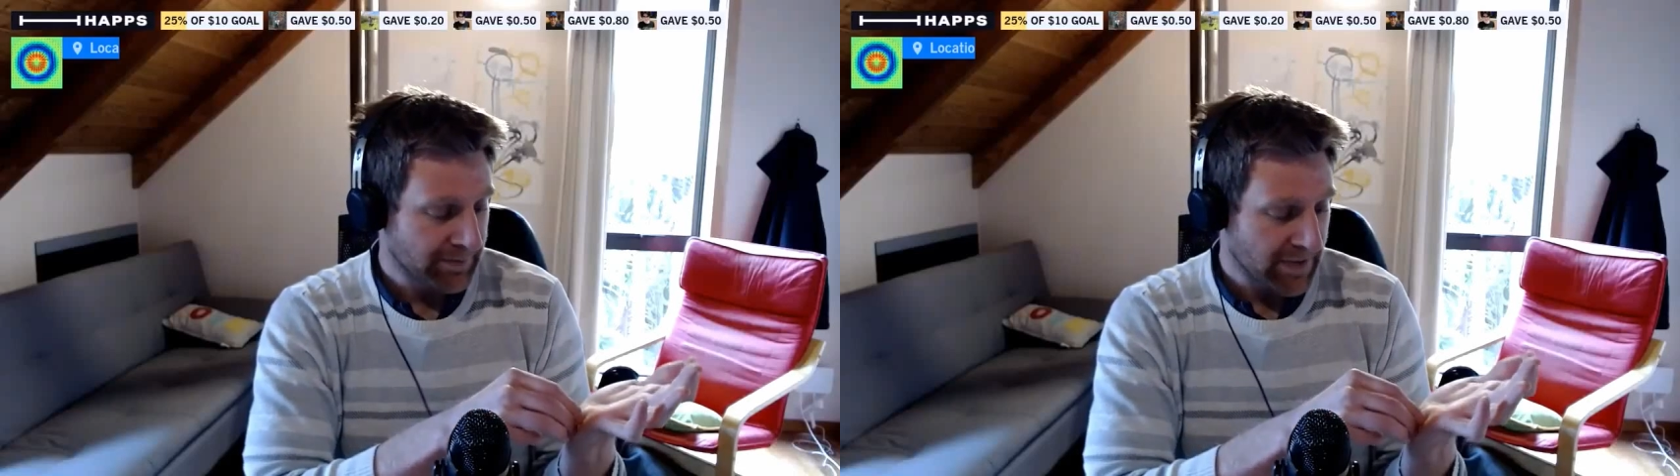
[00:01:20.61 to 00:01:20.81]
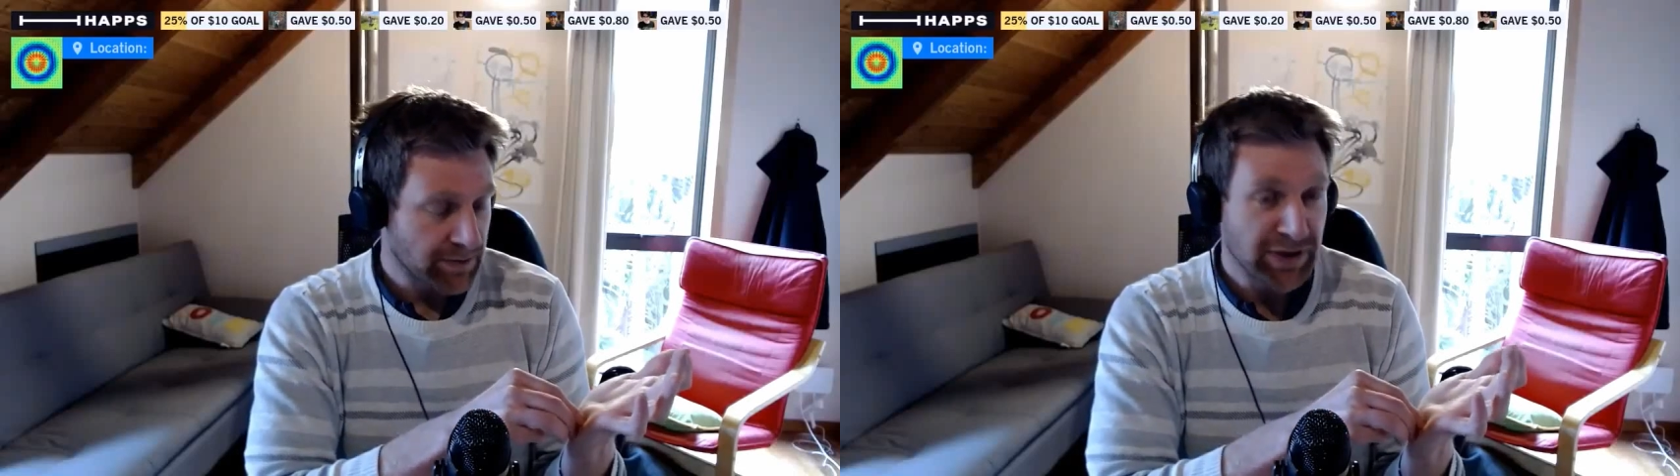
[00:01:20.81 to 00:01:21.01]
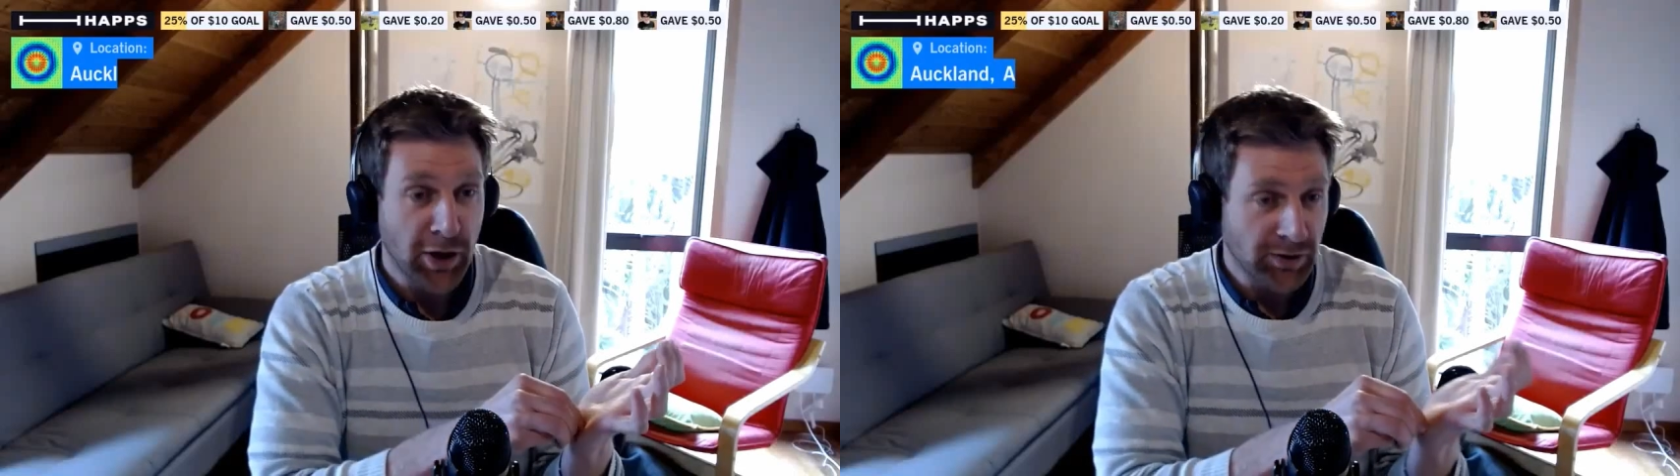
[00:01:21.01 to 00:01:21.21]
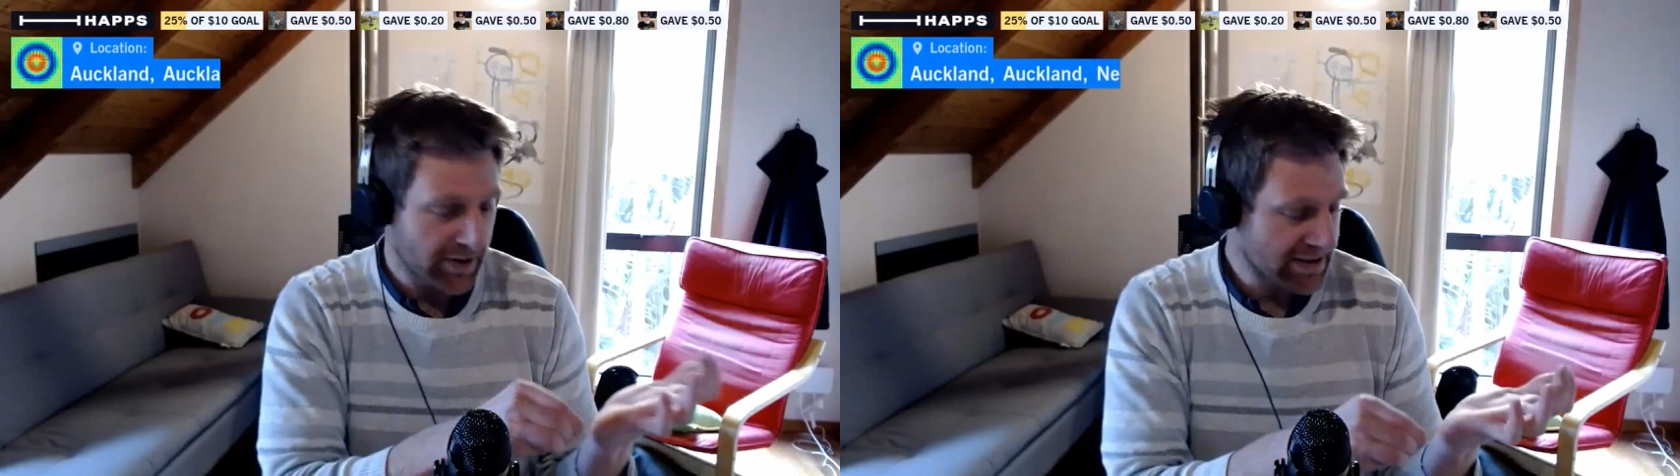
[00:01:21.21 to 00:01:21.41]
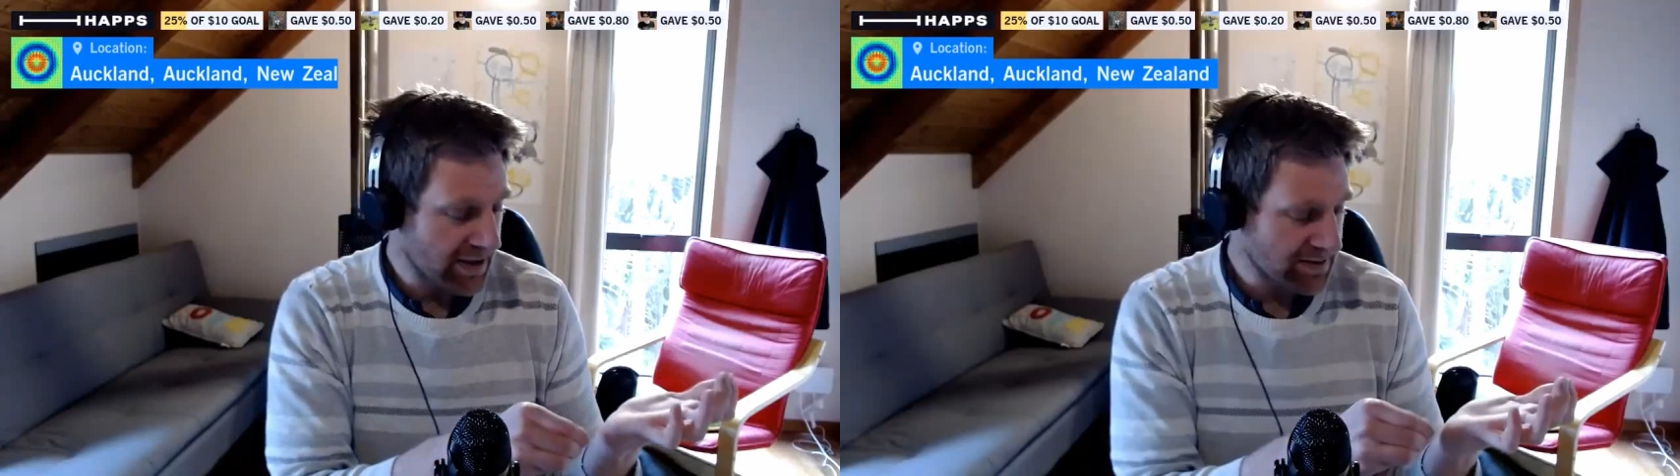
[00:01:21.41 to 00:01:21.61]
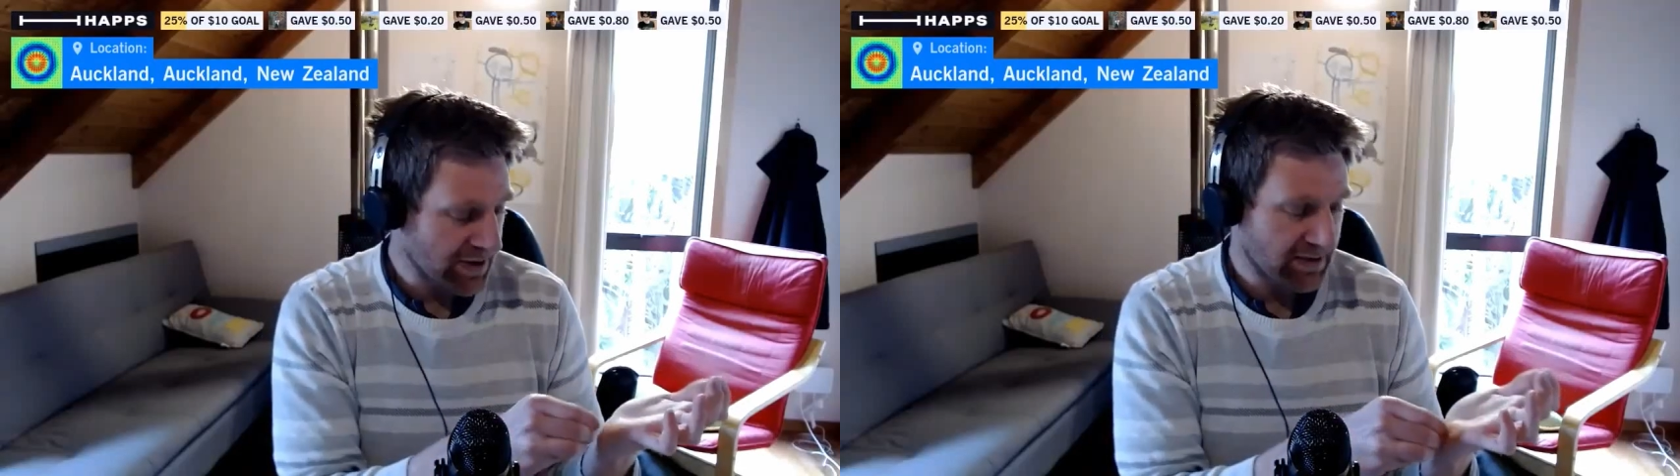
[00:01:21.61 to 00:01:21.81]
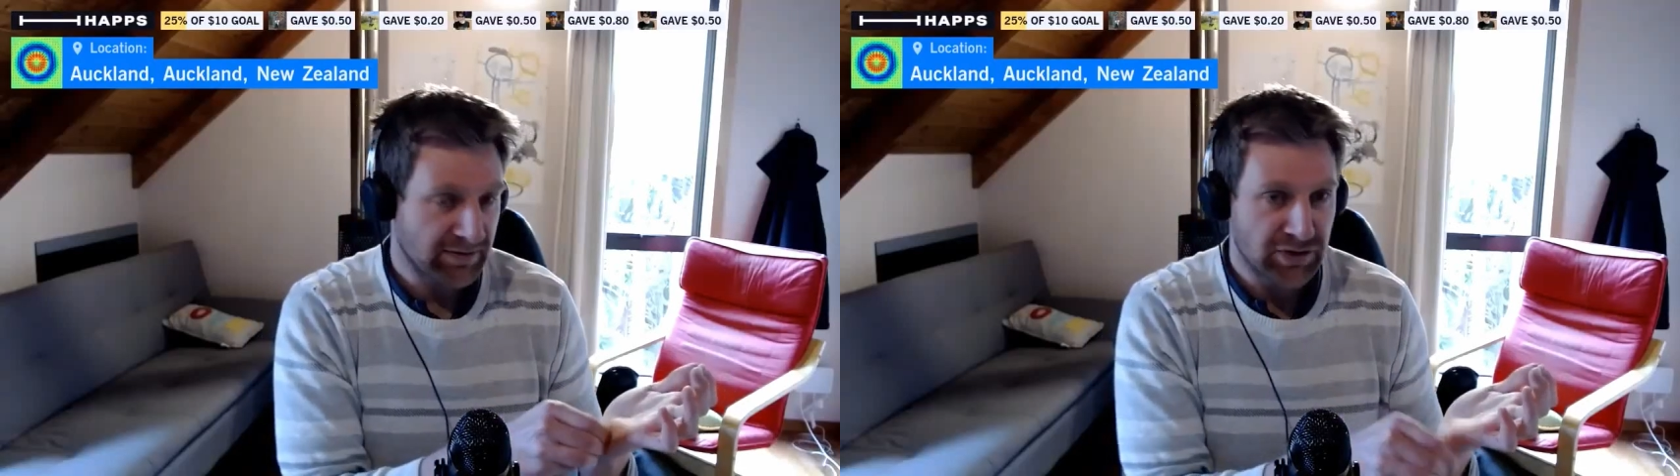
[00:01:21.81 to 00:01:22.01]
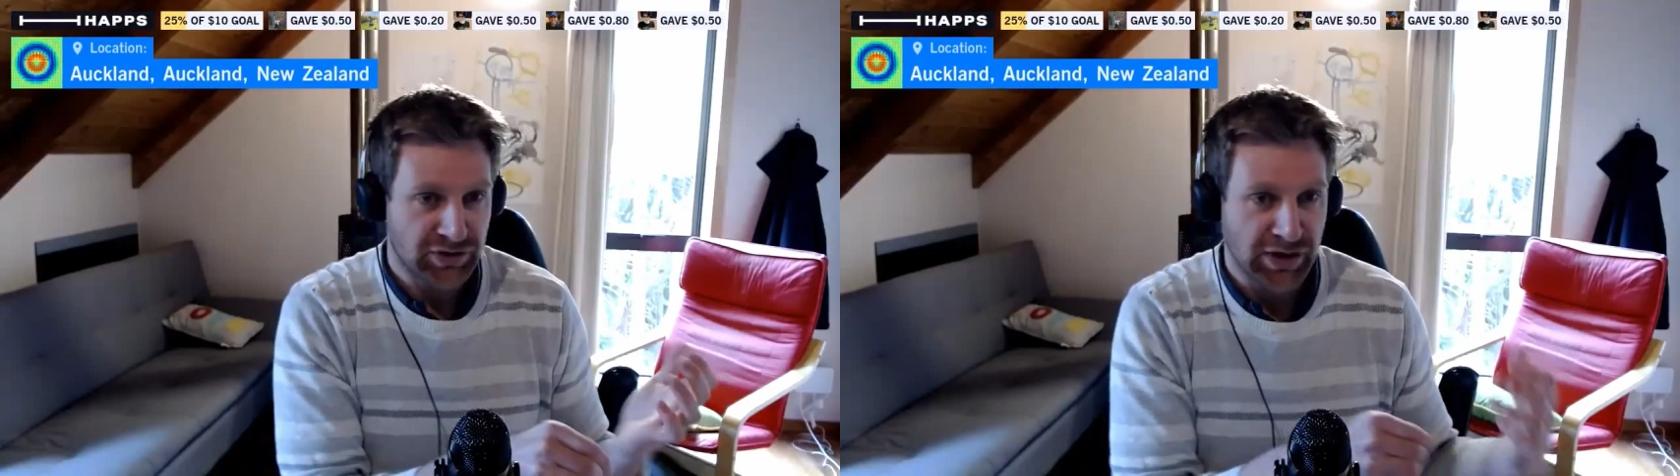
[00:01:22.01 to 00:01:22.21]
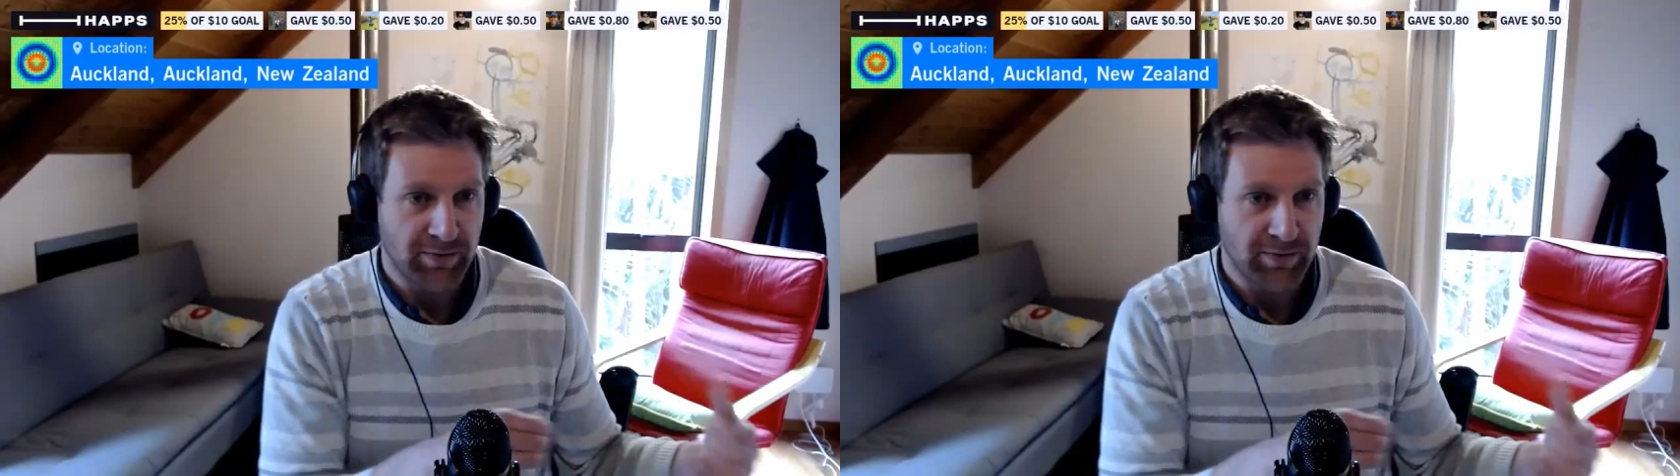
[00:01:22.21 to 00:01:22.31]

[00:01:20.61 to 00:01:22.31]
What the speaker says: So we know that this cosmic neutrino